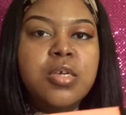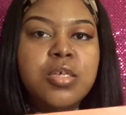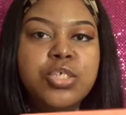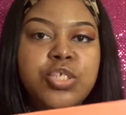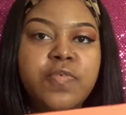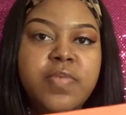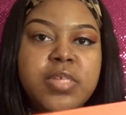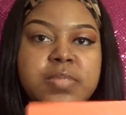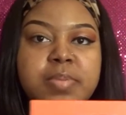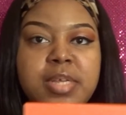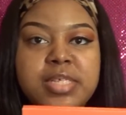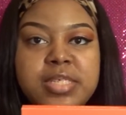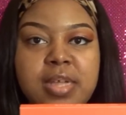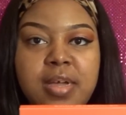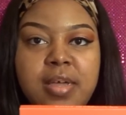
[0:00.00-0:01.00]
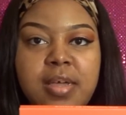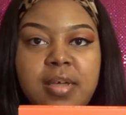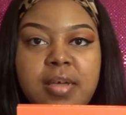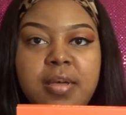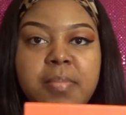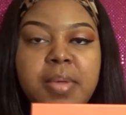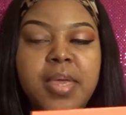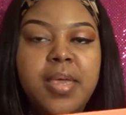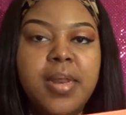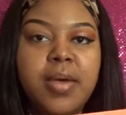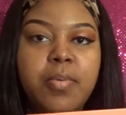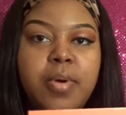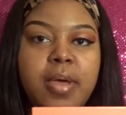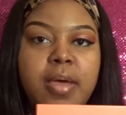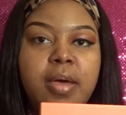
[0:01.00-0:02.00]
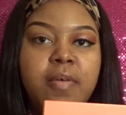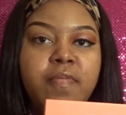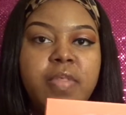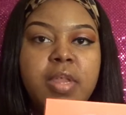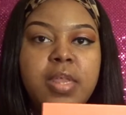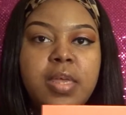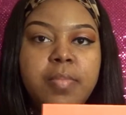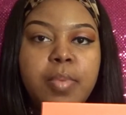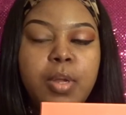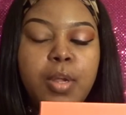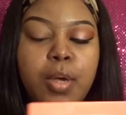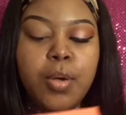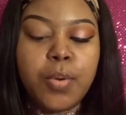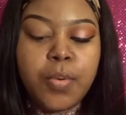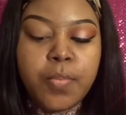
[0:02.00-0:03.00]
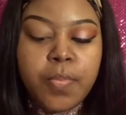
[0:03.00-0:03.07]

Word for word: Juvia's Place dot com, and I will have the link below.